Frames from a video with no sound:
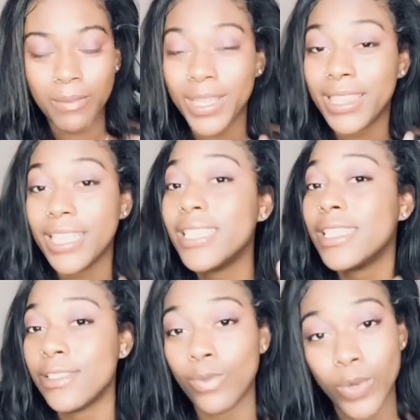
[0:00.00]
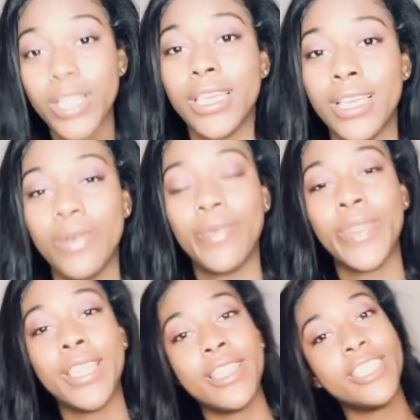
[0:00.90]
but this is really
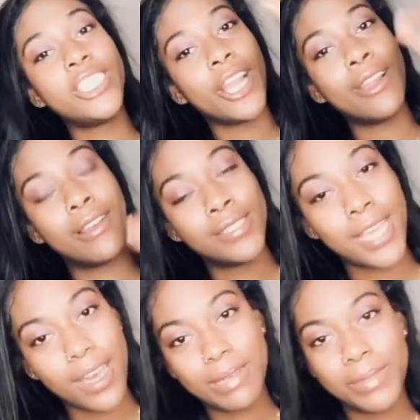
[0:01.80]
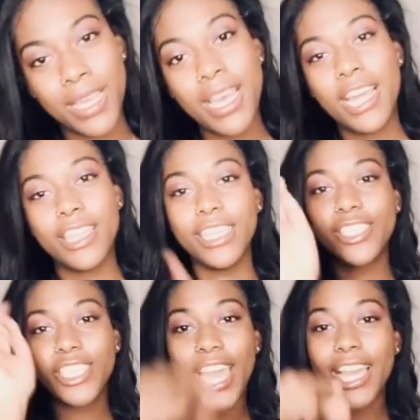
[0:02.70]
the cherry on top the
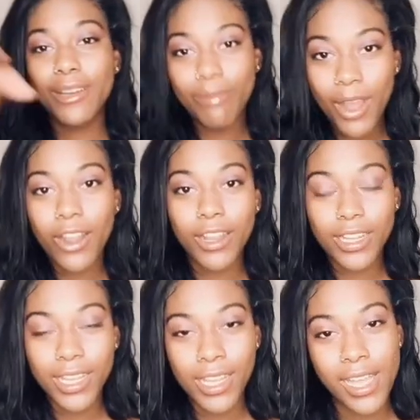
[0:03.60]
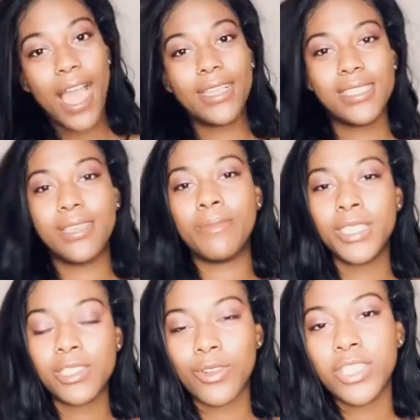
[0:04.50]
check mark i sent him
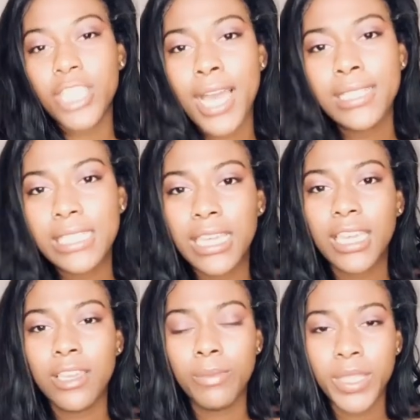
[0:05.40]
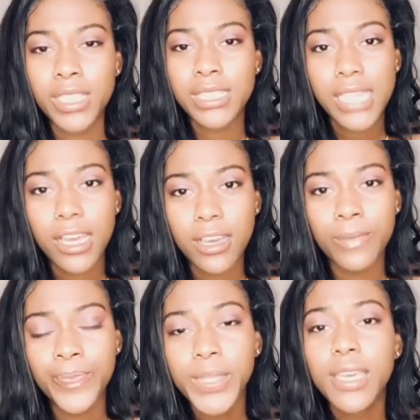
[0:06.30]
the screenshot i said "Key, please
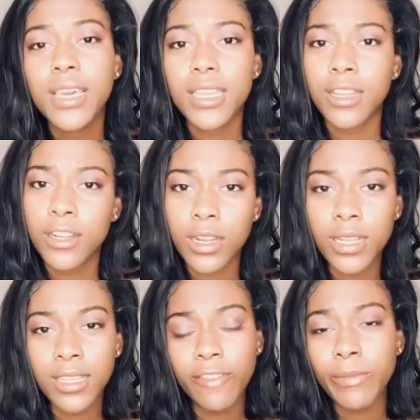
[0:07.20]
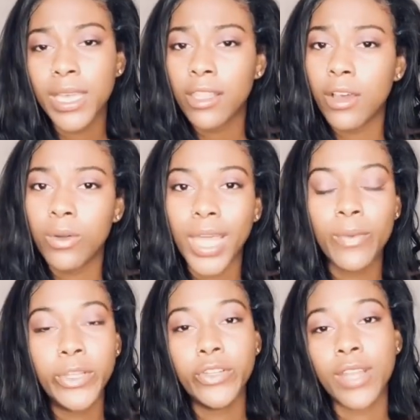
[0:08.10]
tell your girl to leave me alone
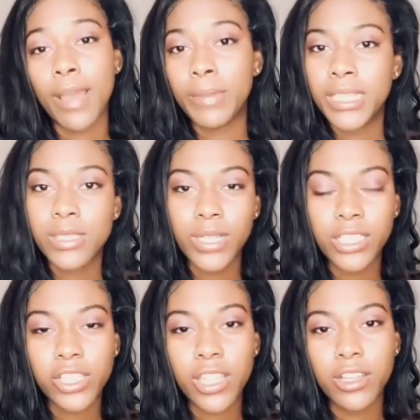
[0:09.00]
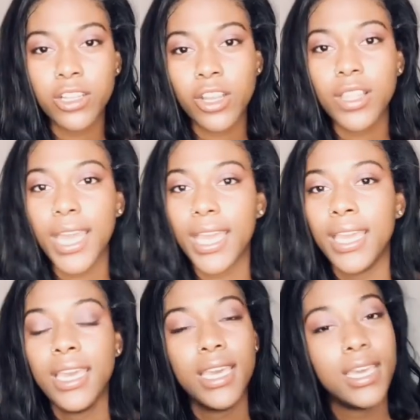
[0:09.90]
like we do not mess with each other you know like